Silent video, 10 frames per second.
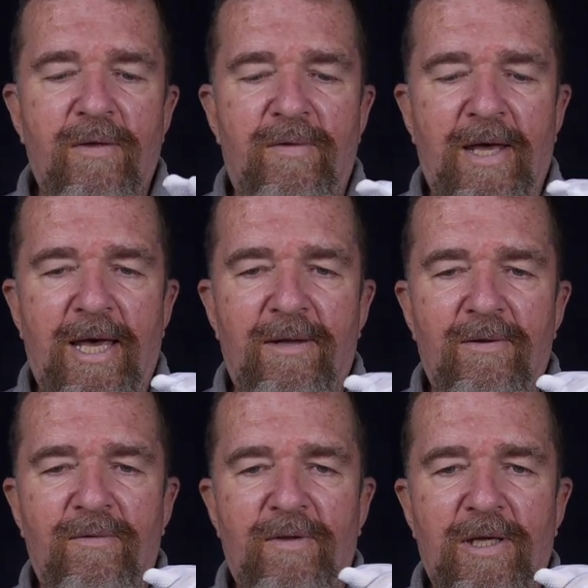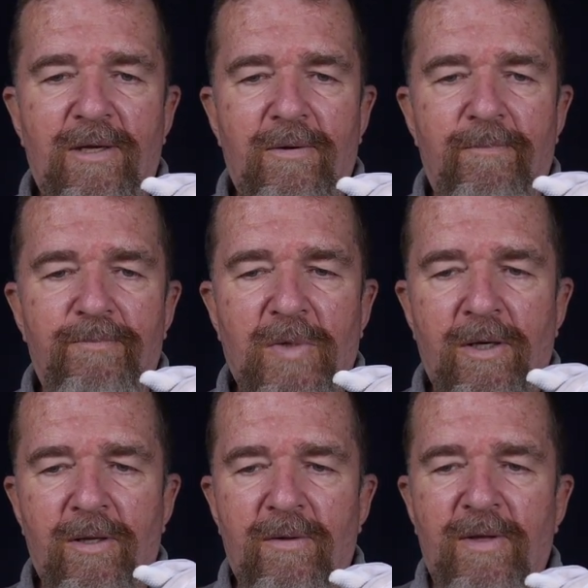that the
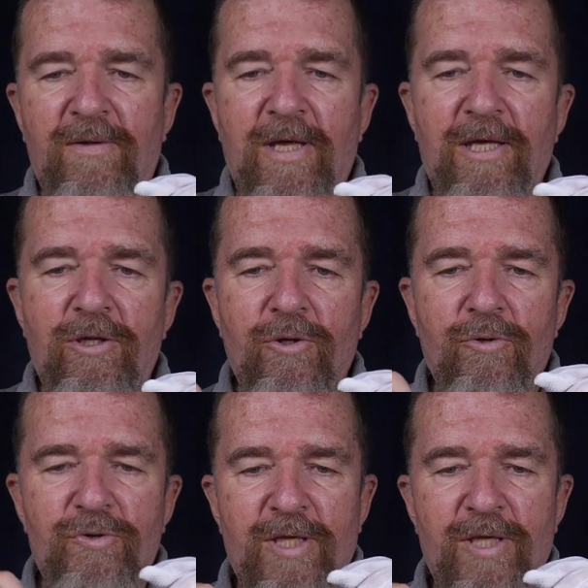uh, that they use,